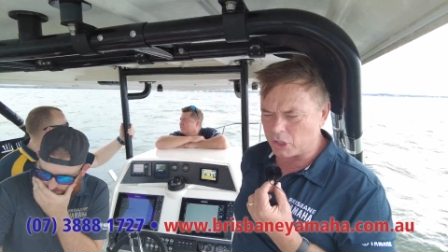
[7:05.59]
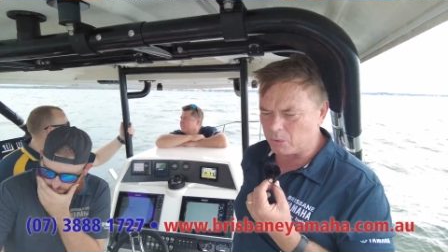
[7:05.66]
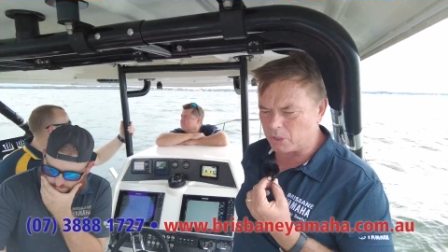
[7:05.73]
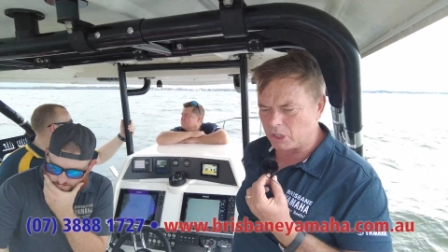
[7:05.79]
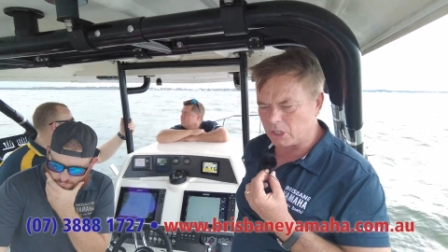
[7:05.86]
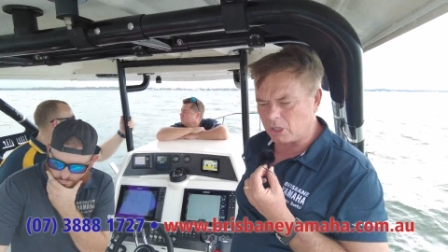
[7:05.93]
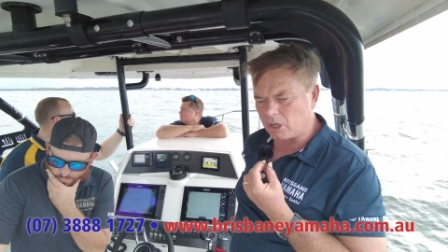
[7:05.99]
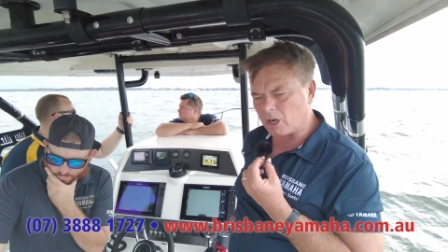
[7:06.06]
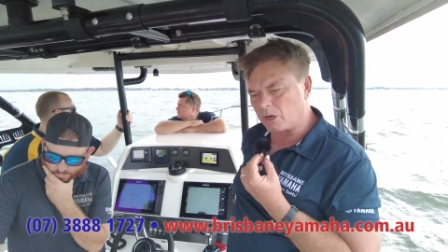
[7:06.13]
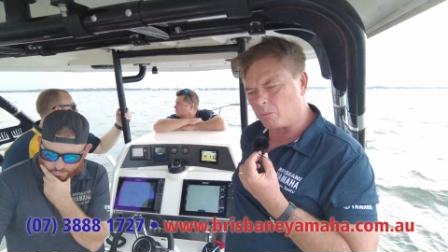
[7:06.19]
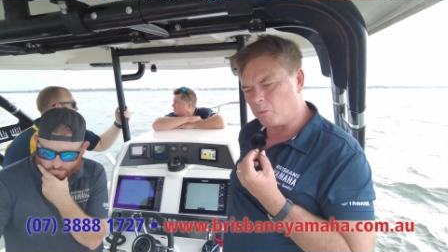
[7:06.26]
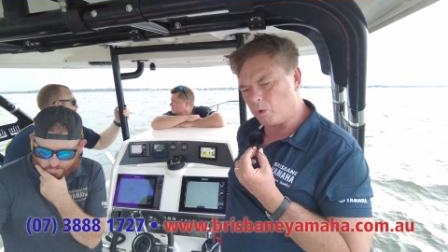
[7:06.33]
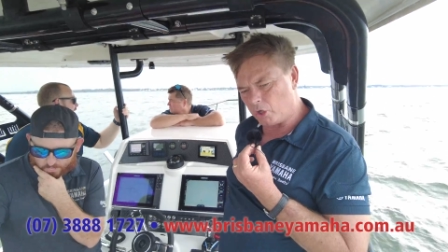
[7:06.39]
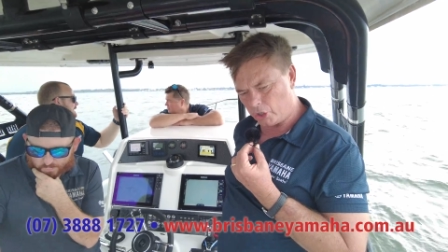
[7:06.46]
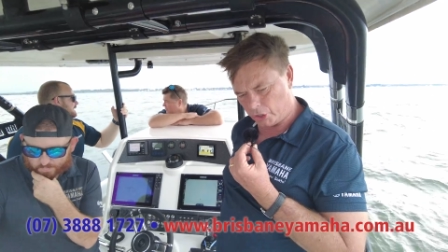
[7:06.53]
doing a lot
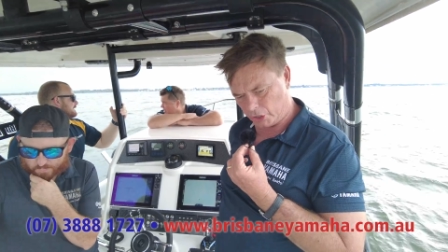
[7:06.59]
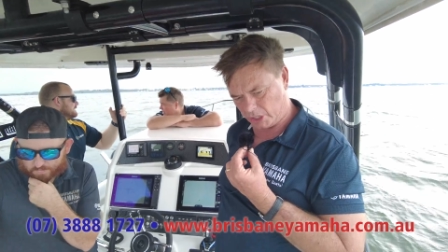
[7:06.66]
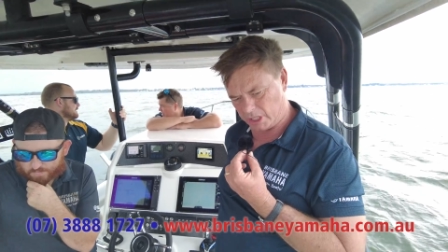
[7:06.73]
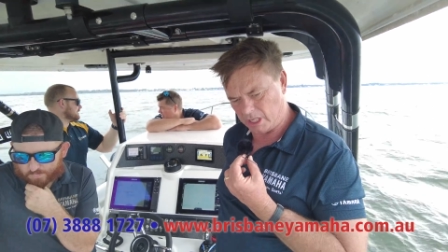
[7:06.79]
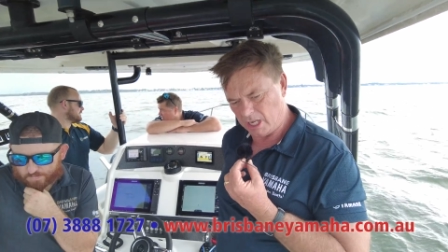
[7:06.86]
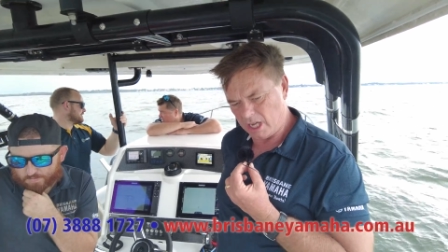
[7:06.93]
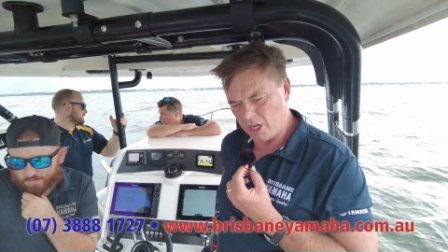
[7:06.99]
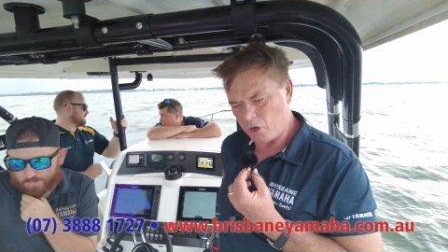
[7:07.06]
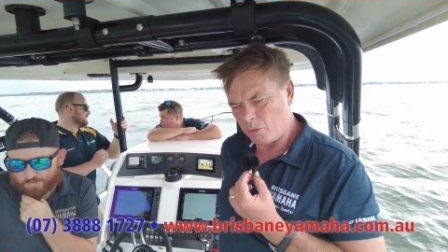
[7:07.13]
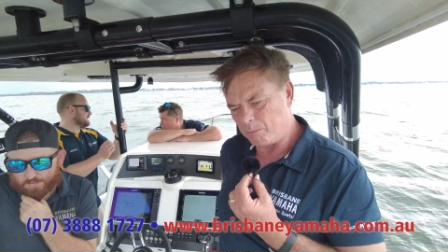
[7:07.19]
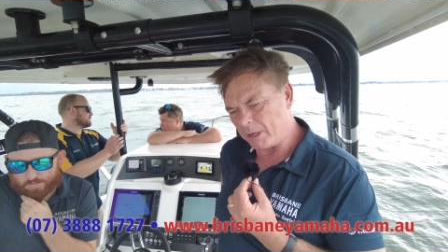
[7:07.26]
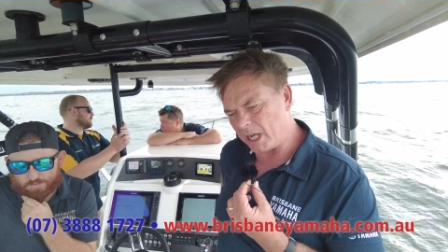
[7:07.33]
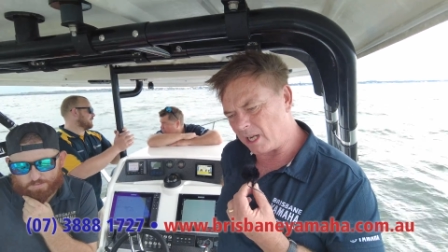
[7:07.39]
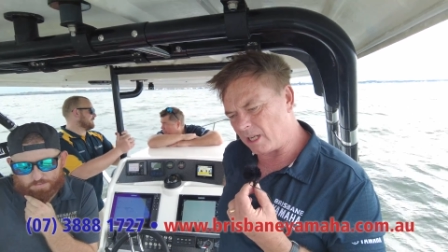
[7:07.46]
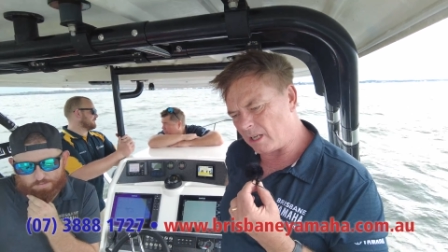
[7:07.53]
of work.
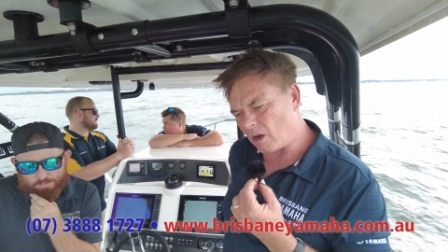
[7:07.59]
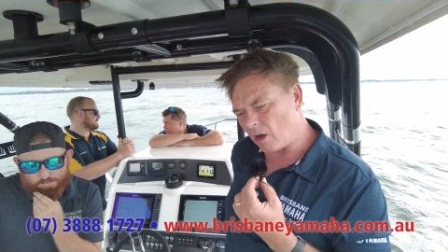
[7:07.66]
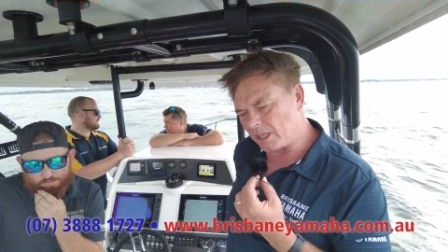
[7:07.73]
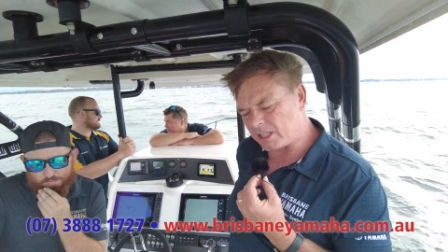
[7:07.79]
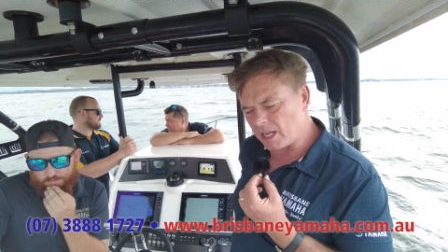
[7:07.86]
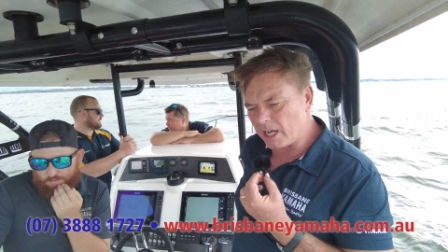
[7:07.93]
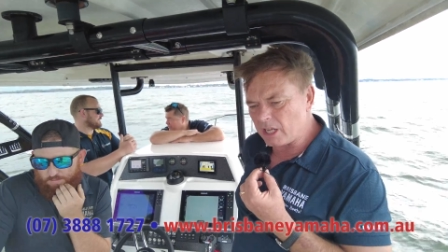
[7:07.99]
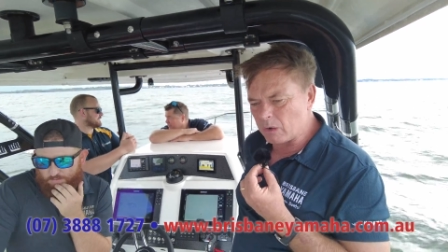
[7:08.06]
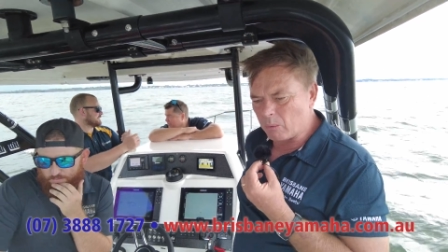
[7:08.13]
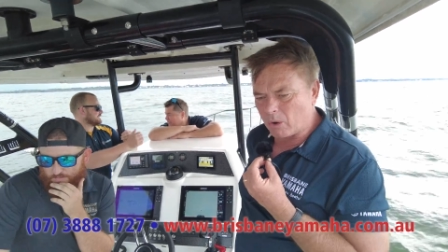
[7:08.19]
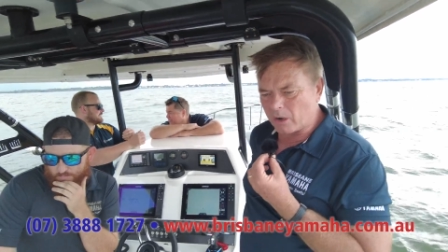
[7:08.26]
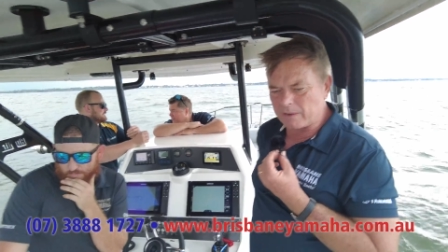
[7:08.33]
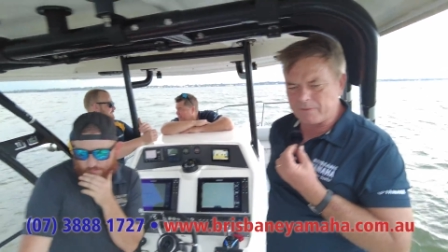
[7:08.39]
But I tell you what,